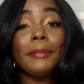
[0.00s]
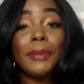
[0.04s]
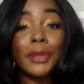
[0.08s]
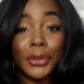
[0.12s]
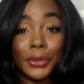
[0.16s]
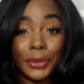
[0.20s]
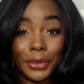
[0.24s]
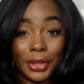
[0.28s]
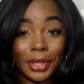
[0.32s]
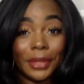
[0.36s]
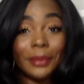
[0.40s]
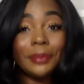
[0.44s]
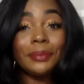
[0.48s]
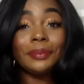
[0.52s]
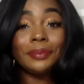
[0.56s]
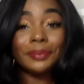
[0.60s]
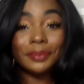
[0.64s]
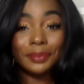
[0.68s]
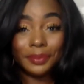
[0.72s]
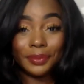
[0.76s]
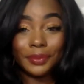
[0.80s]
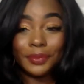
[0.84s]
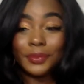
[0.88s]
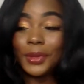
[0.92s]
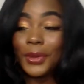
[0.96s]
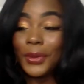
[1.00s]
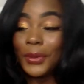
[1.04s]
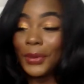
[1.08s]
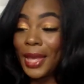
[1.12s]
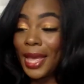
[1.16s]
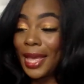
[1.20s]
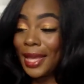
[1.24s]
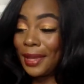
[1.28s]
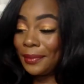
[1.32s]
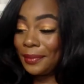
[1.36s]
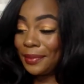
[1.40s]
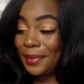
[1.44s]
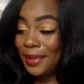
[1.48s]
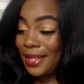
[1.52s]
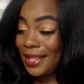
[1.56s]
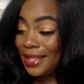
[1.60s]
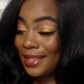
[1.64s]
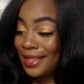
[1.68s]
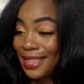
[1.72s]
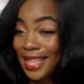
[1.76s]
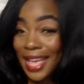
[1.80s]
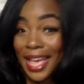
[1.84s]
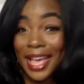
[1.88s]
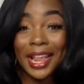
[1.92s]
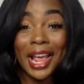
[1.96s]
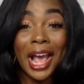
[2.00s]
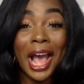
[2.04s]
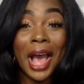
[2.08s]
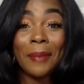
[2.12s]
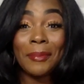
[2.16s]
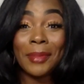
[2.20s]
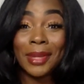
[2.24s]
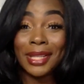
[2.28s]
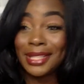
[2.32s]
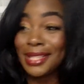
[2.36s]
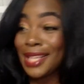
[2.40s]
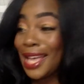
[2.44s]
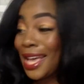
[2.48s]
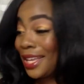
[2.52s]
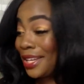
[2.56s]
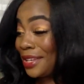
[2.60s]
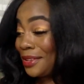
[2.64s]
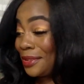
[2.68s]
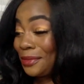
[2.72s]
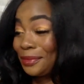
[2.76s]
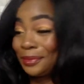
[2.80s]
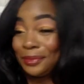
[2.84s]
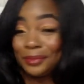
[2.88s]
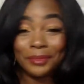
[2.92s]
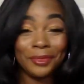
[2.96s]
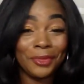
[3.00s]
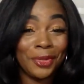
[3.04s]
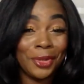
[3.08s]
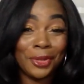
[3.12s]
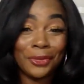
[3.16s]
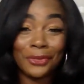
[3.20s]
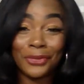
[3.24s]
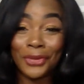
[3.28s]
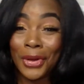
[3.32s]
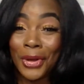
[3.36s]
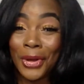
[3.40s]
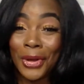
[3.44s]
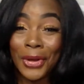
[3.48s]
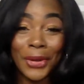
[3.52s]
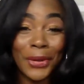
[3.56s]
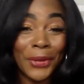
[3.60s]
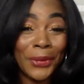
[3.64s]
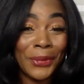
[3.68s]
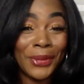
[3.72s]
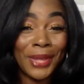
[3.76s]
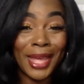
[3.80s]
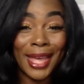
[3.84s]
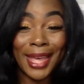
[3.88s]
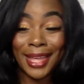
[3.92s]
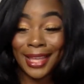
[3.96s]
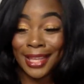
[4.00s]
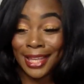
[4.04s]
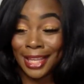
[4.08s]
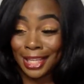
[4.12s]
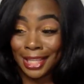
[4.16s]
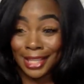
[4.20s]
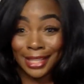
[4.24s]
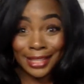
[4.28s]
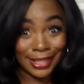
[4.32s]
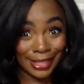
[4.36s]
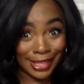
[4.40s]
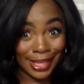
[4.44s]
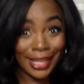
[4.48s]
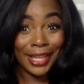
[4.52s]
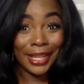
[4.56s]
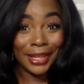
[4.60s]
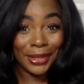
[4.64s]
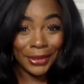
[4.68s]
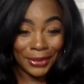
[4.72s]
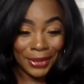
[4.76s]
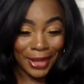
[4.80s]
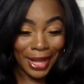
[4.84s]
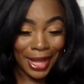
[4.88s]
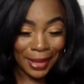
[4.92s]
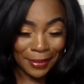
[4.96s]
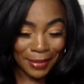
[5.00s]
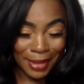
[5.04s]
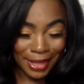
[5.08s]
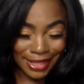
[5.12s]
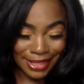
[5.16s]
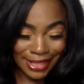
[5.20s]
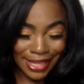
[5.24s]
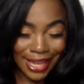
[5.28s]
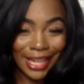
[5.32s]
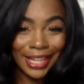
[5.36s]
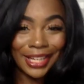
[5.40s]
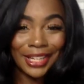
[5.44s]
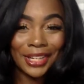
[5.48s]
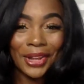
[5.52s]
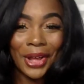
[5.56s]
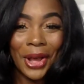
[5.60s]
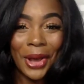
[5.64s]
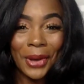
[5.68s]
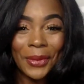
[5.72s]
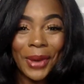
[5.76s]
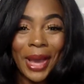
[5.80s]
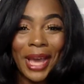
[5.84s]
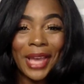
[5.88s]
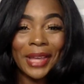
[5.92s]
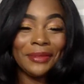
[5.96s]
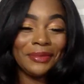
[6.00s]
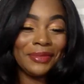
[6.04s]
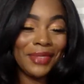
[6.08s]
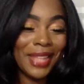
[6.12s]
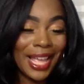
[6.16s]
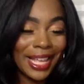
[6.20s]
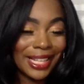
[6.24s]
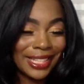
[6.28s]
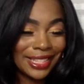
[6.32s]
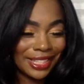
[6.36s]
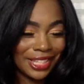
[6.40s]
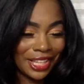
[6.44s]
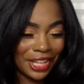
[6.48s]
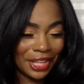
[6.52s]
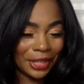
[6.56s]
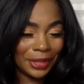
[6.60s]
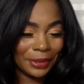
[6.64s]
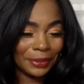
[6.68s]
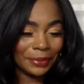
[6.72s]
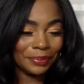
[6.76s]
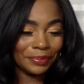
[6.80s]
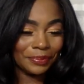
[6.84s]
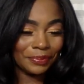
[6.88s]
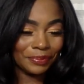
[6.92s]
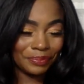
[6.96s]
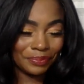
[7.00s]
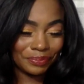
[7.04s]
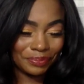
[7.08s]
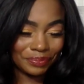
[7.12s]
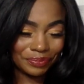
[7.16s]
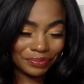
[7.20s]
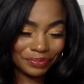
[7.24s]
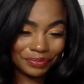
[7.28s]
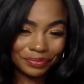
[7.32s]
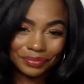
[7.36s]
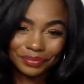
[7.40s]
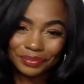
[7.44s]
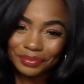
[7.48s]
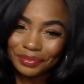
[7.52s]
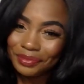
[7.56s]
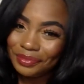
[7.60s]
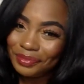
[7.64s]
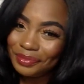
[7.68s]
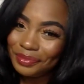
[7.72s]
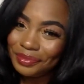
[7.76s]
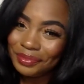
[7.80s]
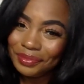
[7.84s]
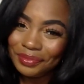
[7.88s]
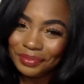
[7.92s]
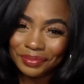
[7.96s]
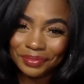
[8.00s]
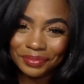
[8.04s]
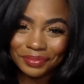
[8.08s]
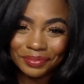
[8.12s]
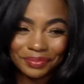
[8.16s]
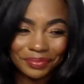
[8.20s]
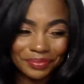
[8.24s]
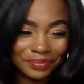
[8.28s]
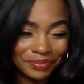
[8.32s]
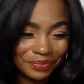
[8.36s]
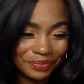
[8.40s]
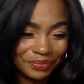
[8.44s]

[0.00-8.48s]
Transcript: Beauty. Okay, get that. I'm excited for the fall, okay? Can you tell? I'm excited. All right, next up. Hmm.